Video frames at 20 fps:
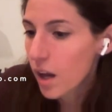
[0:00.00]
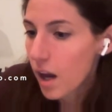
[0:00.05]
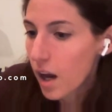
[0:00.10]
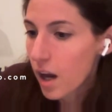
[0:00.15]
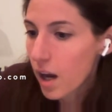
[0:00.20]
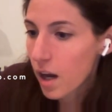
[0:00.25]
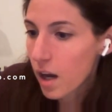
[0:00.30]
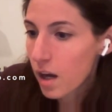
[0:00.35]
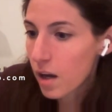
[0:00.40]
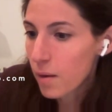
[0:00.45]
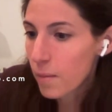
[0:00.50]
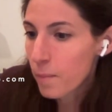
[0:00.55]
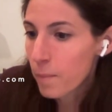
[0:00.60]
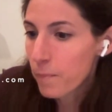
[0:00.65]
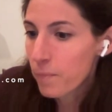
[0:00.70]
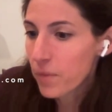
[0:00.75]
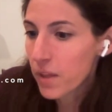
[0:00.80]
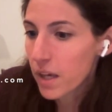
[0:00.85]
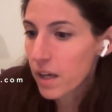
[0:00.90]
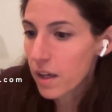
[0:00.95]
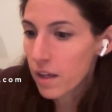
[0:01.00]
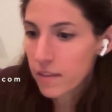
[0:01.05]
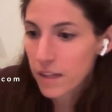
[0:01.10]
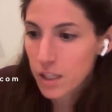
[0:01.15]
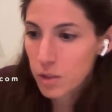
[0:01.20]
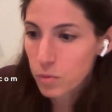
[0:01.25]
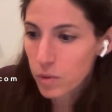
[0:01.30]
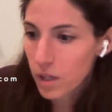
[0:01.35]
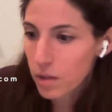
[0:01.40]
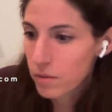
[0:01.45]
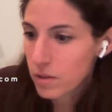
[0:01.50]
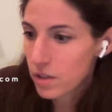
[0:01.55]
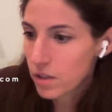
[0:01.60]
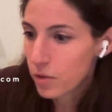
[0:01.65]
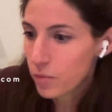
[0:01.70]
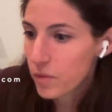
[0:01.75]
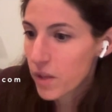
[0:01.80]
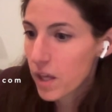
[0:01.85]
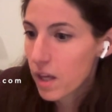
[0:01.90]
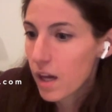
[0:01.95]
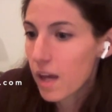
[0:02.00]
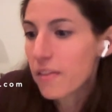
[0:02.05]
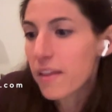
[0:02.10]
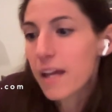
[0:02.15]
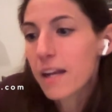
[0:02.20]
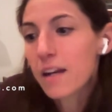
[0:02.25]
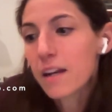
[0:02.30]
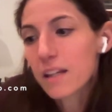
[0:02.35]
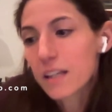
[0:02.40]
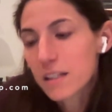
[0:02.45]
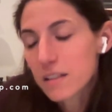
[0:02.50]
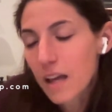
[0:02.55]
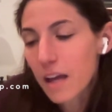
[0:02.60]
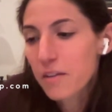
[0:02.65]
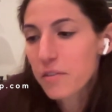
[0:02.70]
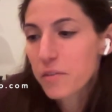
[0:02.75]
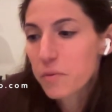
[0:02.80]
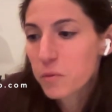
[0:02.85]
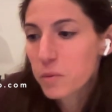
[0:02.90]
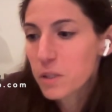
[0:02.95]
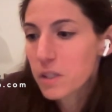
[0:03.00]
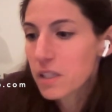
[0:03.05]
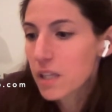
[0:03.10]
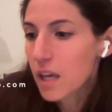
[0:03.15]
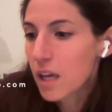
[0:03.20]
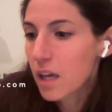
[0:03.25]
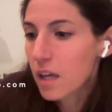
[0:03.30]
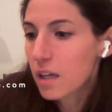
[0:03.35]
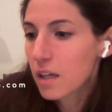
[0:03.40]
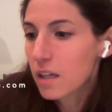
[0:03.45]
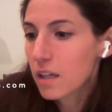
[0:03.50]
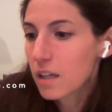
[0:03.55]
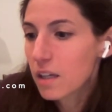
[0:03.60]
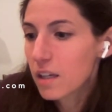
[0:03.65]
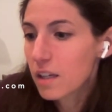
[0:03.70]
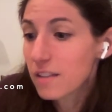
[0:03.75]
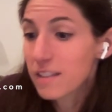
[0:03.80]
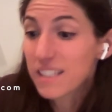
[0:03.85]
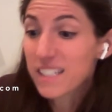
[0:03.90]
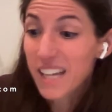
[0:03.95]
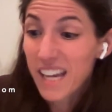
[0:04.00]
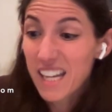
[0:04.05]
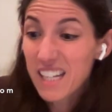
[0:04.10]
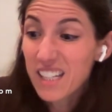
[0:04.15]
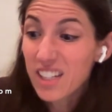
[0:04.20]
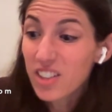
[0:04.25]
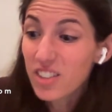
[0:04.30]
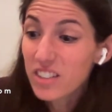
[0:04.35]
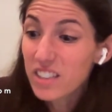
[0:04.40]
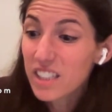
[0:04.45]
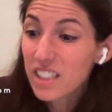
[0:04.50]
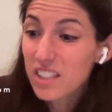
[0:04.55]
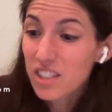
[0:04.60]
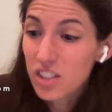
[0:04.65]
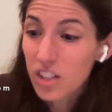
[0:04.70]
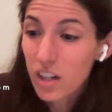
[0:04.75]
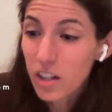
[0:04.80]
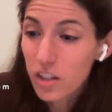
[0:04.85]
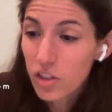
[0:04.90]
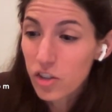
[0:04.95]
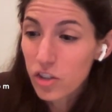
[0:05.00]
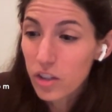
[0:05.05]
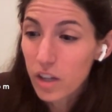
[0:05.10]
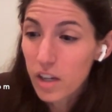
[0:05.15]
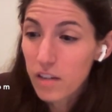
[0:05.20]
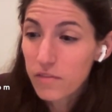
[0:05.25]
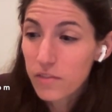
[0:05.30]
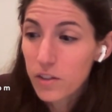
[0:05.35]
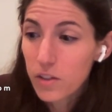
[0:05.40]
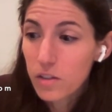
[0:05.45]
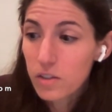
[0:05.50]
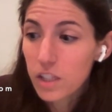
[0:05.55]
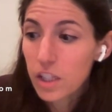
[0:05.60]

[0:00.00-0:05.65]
And that's what I would do. And then I would say it's a 10-year lease starting July 1st.